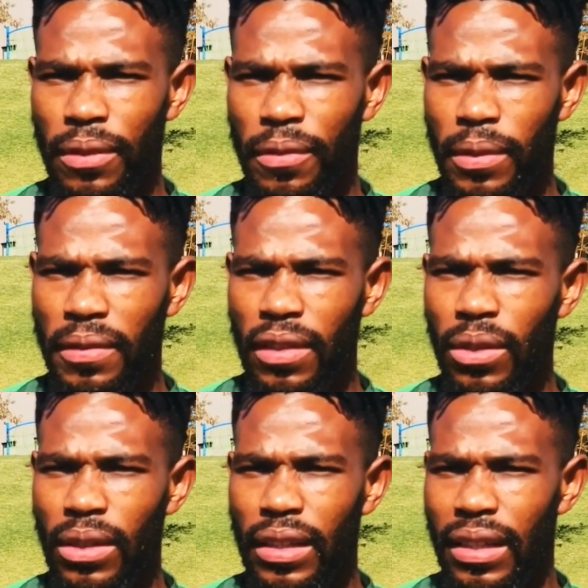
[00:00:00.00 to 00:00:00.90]
as
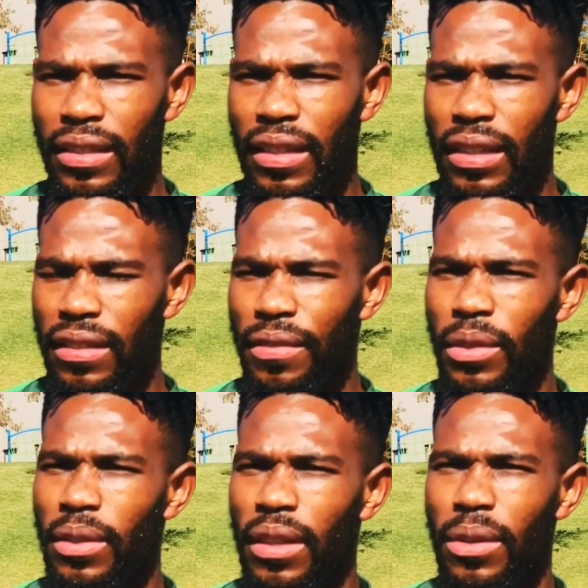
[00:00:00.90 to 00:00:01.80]
coach
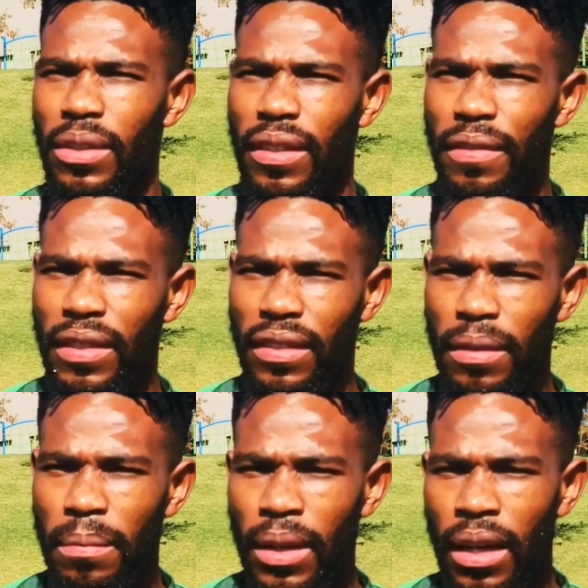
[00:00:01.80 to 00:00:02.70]
Sredojević attempts
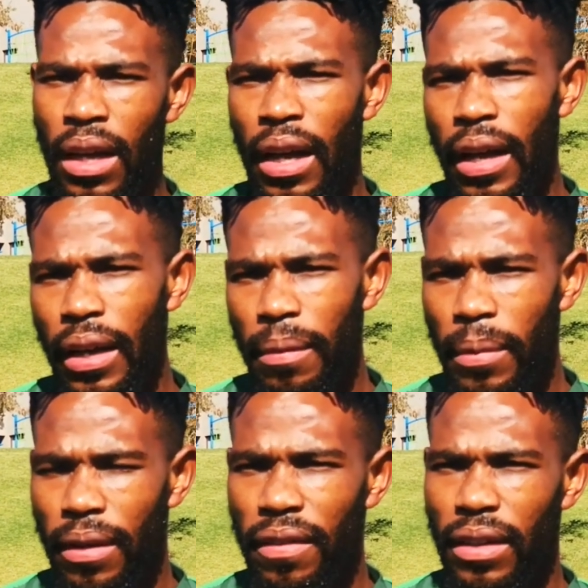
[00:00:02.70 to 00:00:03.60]
to assemble
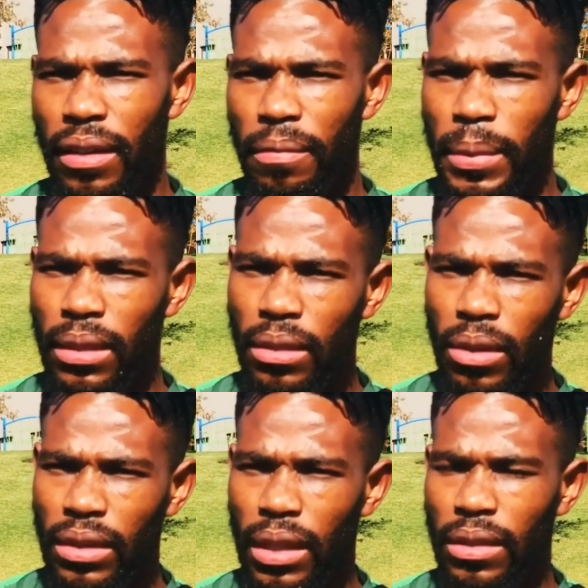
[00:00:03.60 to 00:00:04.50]
a formidable
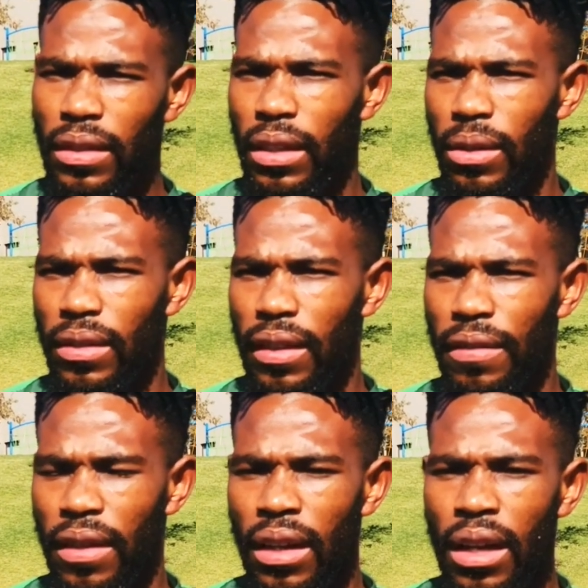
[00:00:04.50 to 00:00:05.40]
team.
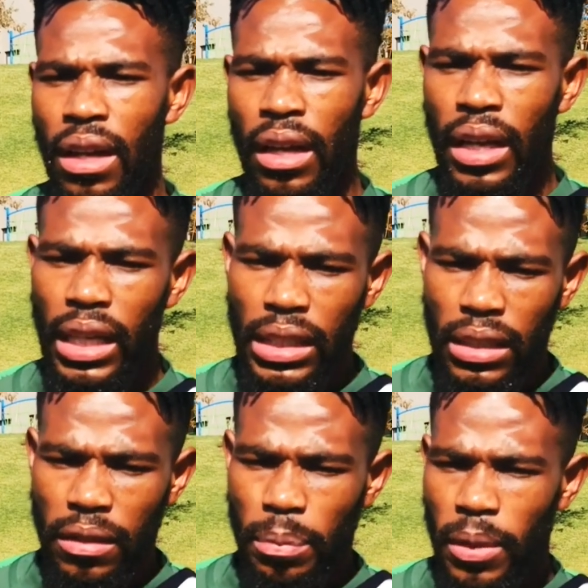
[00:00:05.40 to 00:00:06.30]
With Happy
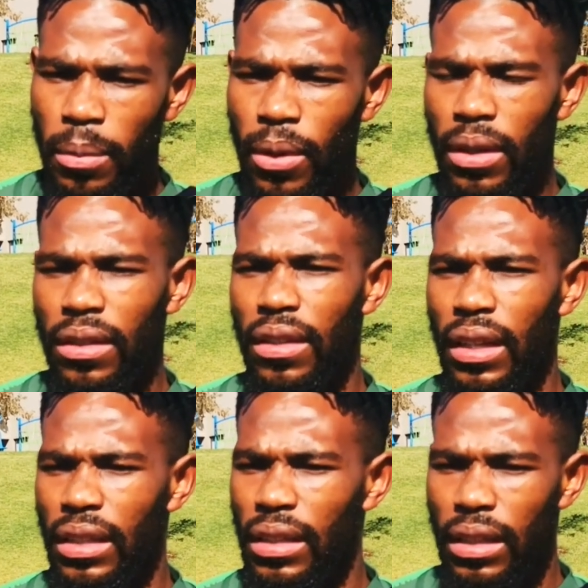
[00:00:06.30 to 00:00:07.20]
Jelle and Alfred
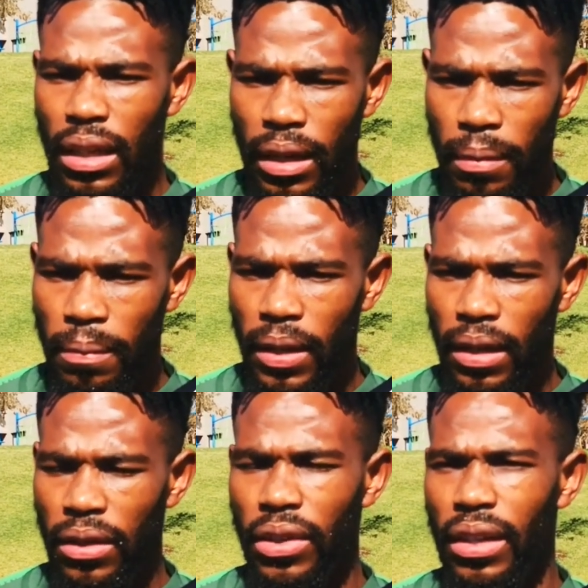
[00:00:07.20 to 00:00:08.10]
Ndengane
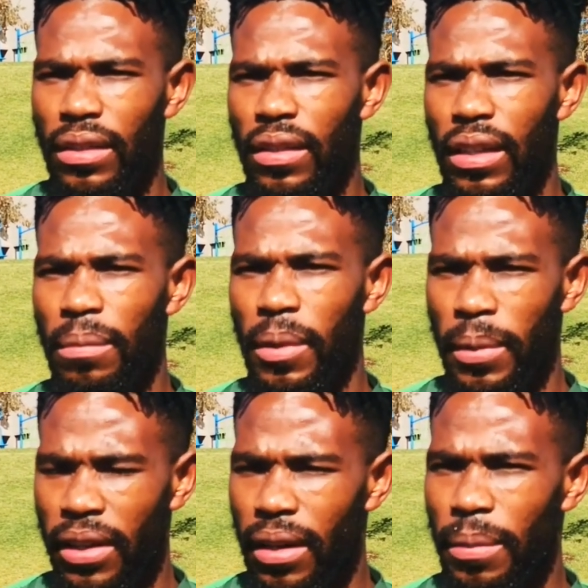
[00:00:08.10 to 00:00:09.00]
are the club's
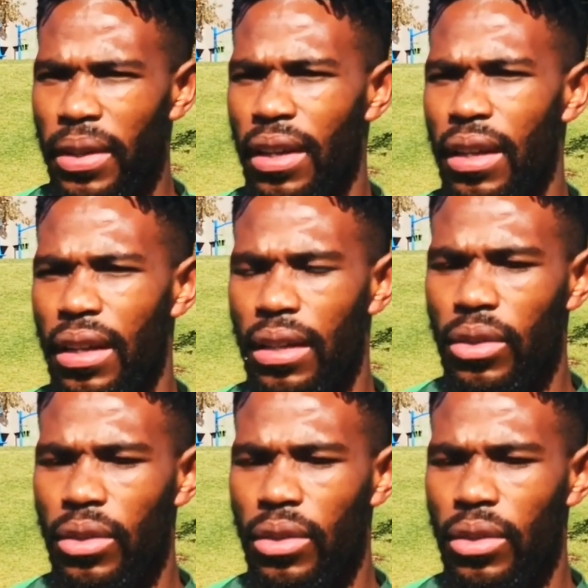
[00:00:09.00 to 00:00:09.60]
most notable